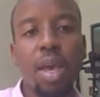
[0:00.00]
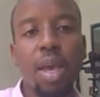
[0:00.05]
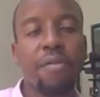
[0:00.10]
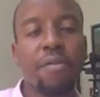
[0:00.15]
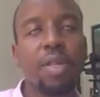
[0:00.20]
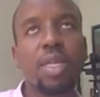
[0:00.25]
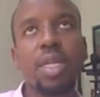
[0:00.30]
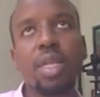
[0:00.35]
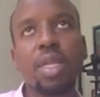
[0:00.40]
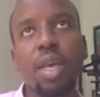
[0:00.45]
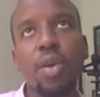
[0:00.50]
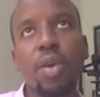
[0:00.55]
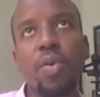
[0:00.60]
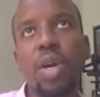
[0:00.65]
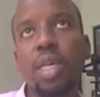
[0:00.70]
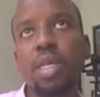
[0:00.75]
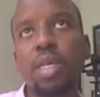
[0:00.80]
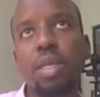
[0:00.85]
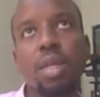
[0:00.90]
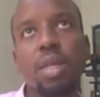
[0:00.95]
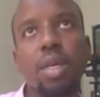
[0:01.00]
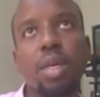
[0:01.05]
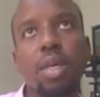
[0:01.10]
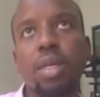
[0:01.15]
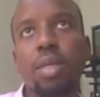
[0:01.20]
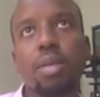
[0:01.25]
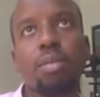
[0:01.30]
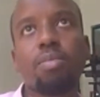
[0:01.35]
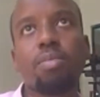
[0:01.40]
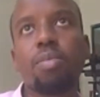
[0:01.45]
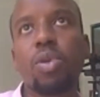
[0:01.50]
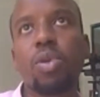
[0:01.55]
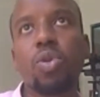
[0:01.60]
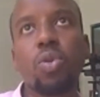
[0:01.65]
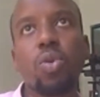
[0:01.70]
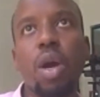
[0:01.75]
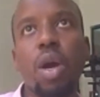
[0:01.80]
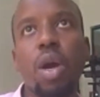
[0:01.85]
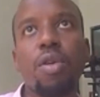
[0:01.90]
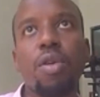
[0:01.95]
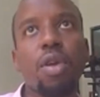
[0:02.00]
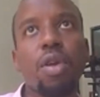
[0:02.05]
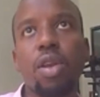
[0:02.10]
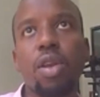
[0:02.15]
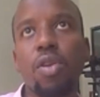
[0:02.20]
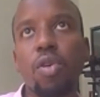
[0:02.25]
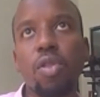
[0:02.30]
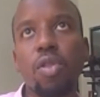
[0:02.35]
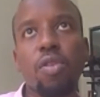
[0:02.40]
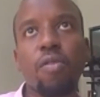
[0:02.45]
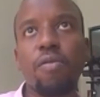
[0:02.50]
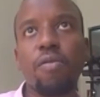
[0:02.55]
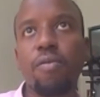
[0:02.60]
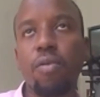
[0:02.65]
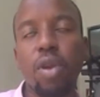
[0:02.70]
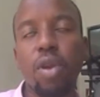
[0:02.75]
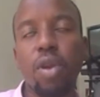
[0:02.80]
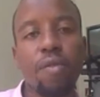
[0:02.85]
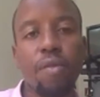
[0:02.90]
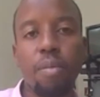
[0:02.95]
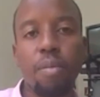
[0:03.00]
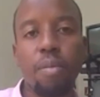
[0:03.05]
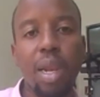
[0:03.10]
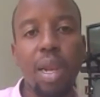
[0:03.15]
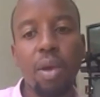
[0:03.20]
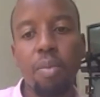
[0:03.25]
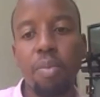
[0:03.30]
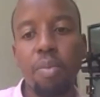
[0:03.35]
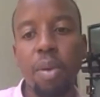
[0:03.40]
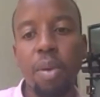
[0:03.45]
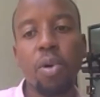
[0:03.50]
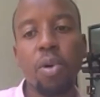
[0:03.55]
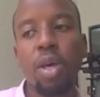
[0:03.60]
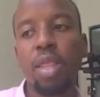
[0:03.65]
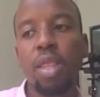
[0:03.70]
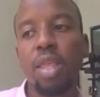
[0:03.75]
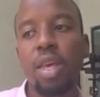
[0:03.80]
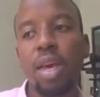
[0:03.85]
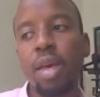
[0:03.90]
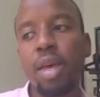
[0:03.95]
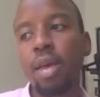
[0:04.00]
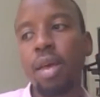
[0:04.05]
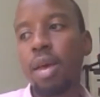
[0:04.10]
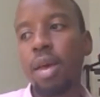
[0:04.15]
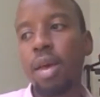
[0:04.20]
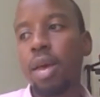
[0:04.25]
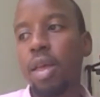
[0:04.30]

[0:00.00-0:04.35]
If it's in the US, there's 200 north of whatever million people are there.